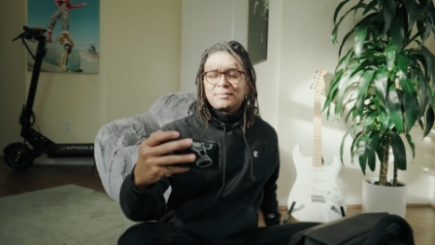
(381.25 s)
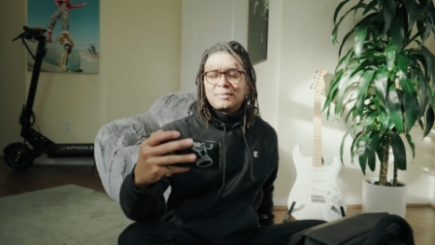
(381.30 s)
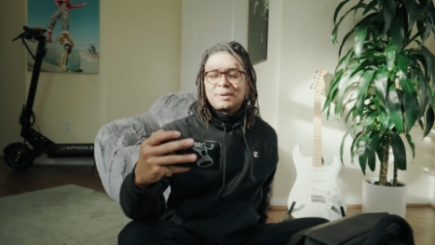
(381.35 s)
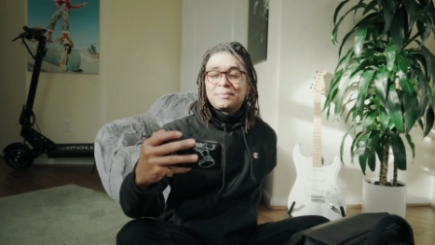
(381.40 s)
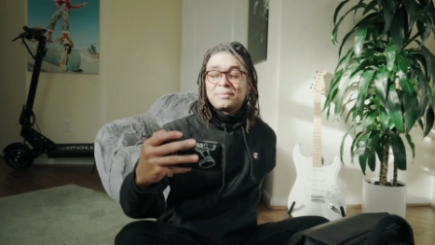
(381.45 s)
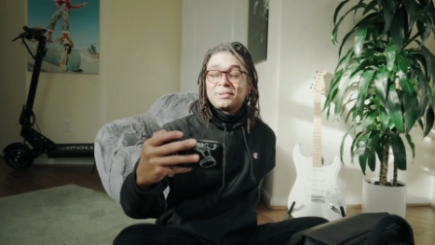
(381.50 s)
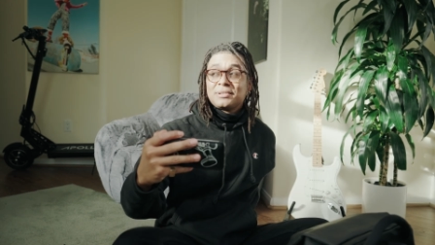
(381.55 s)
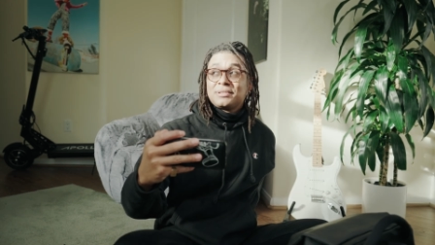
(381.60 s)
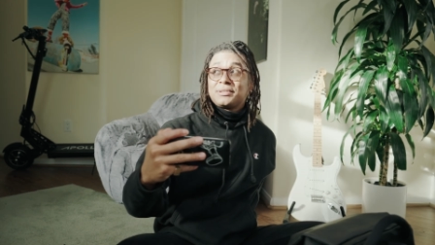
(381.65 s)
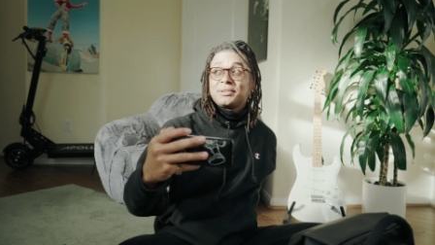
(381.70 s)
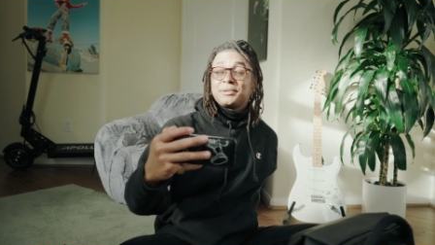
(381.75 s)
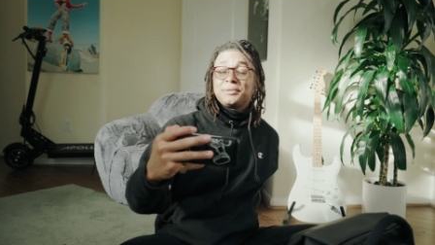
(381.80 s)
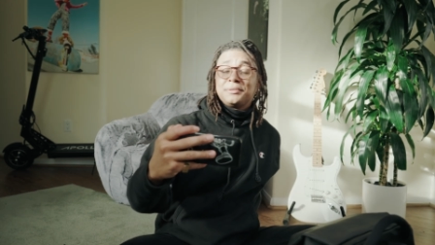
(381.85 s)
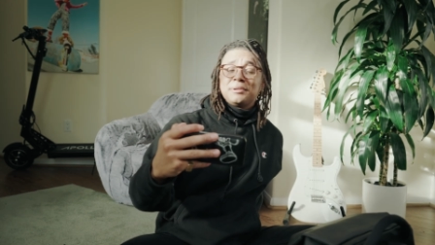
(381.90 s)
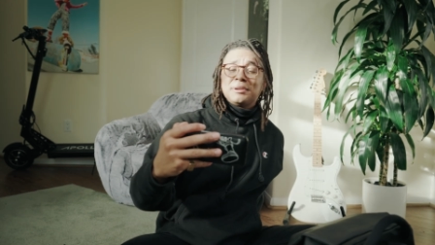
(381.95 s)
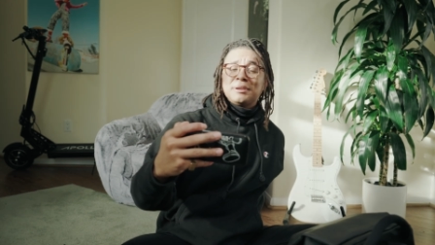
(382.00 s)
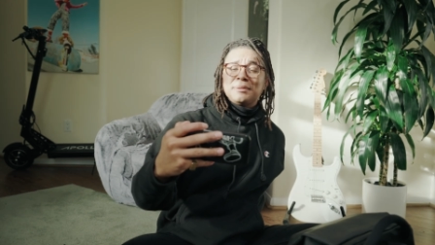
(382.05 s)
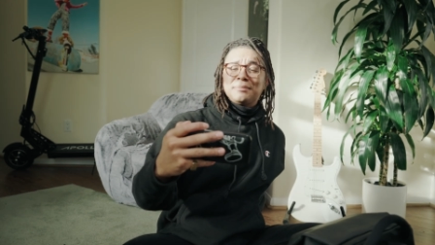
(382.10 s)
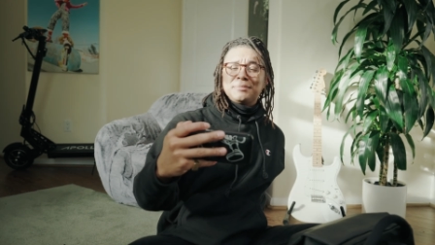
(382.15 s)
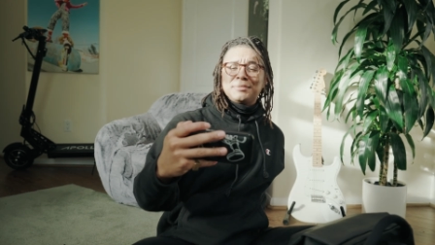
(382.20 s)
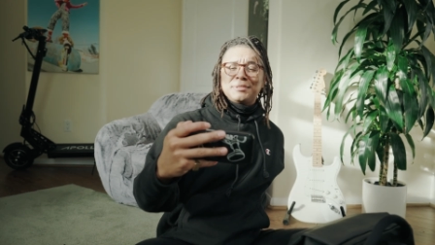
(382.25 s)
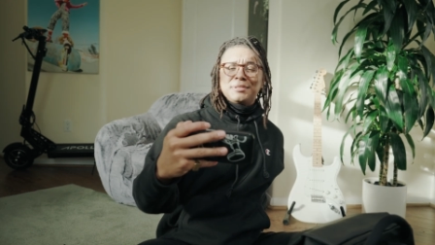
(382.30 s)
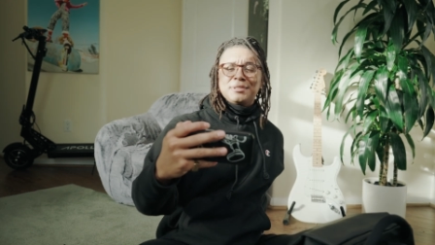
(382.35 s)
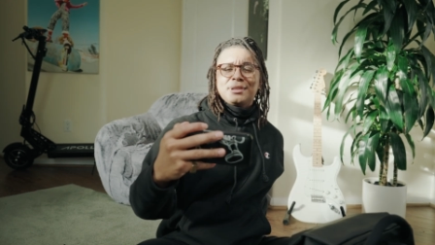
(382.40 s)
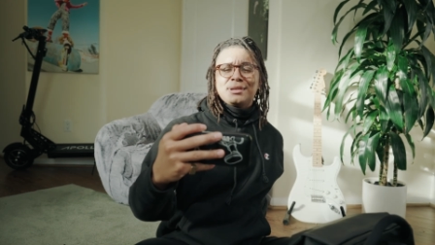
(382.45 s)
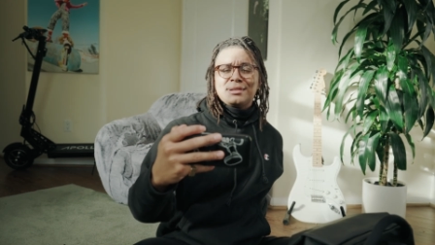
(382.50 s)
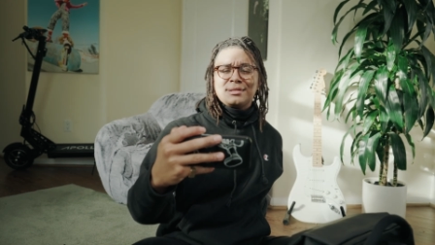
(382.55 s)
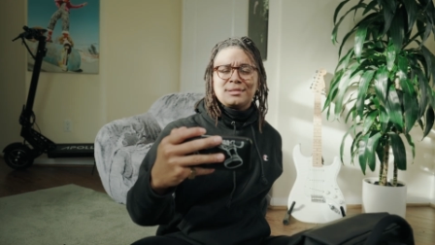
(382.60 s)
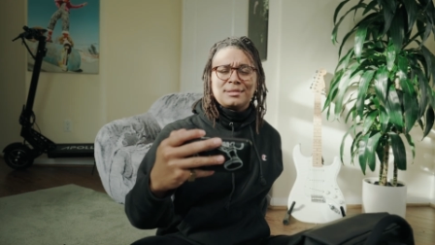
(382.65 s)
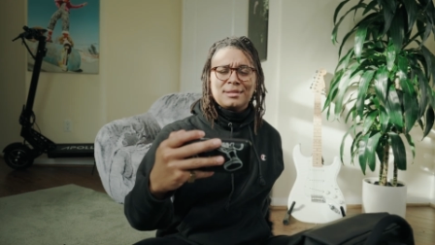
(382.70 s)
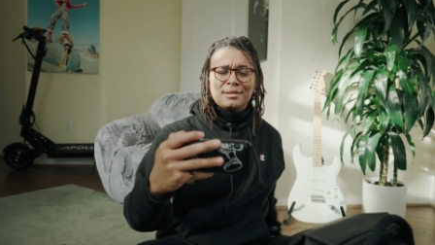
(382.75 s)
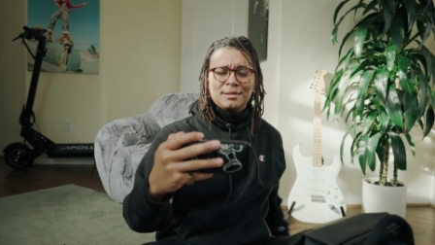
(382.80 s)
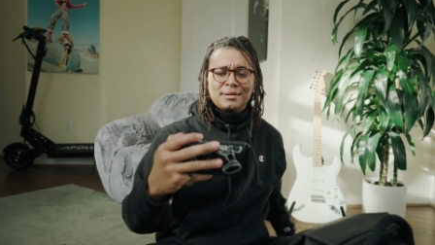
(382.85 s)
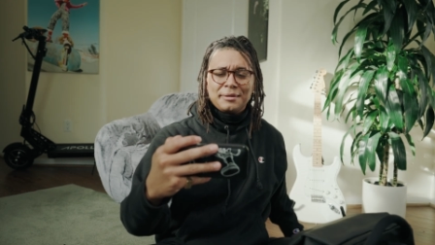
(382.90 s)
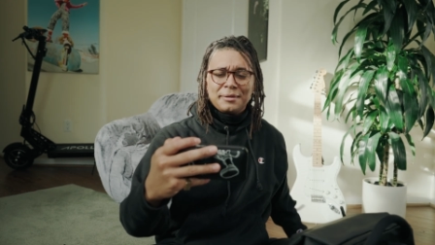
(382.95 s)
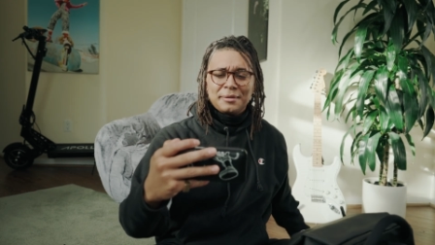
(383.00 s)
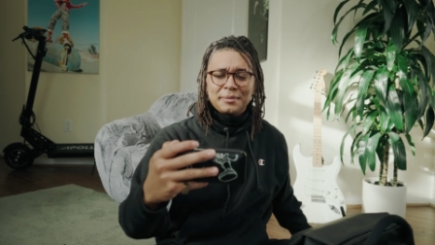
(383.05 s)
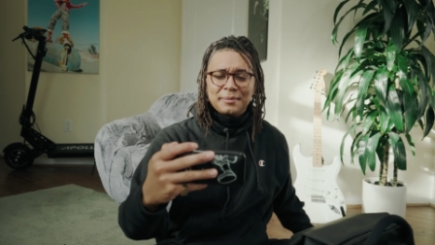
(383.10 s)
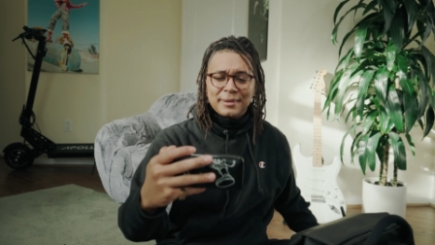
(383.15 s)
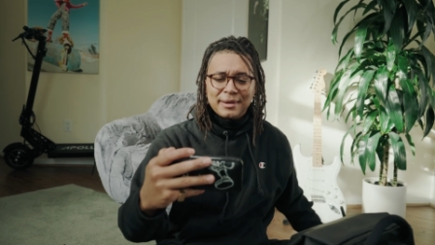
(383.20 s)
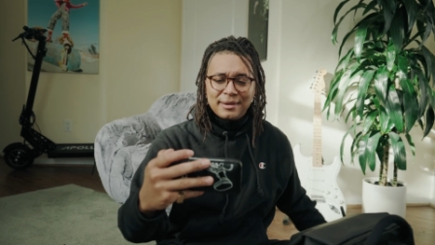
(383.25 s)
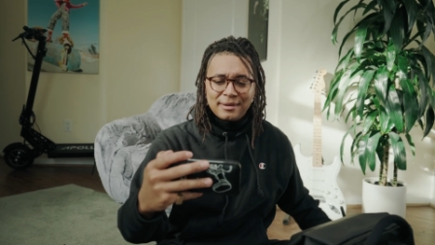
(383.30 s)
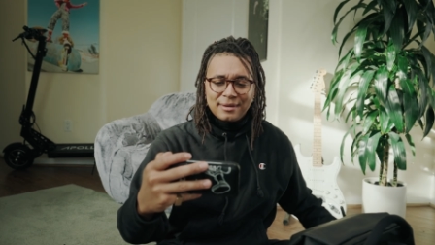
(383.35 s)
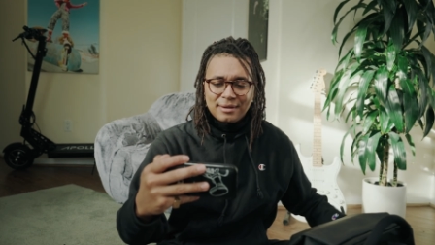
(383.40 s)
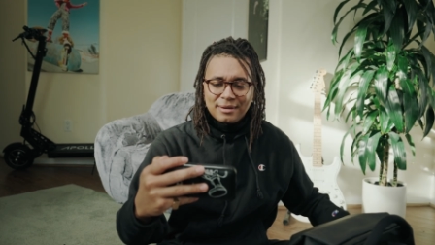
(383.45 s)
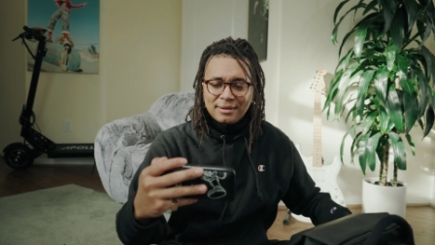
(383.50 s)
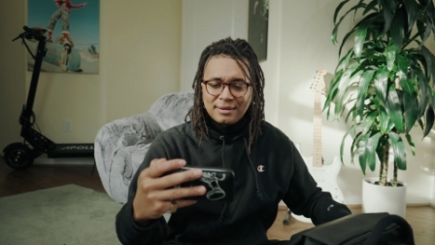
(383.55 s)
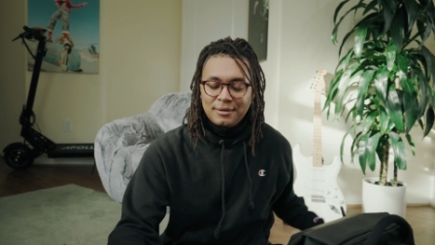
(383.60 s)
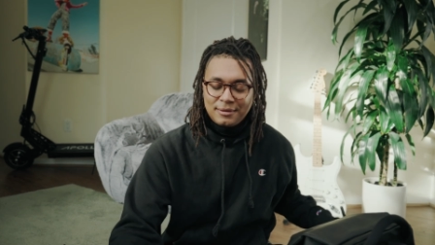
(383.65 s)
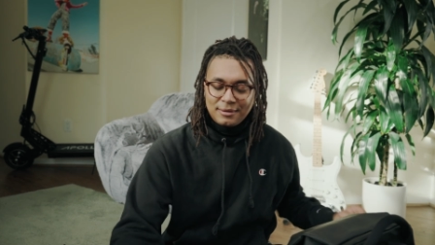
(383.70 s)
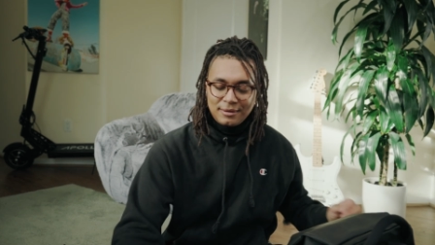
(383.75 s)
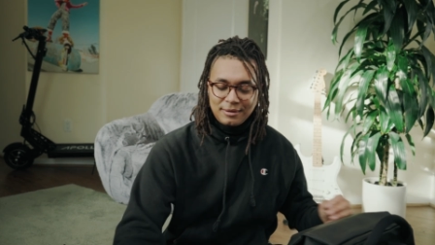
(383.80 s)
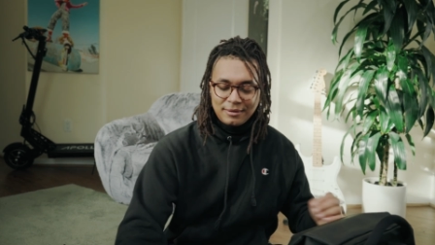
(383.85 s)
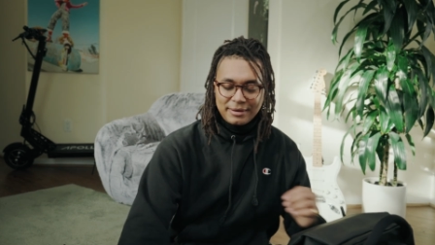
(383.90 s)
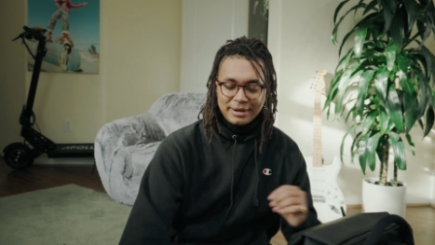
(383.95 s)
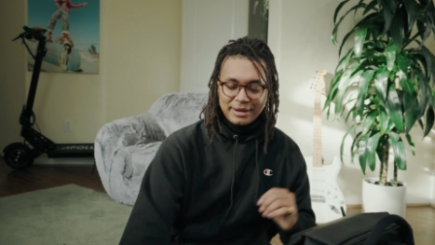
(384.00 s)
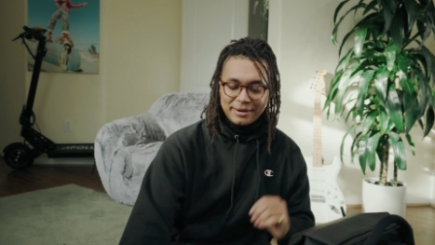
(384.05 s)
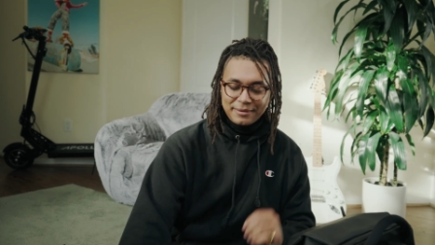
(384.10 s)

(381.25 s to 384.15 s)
I'm gonna scoot up just a little bit. Okay,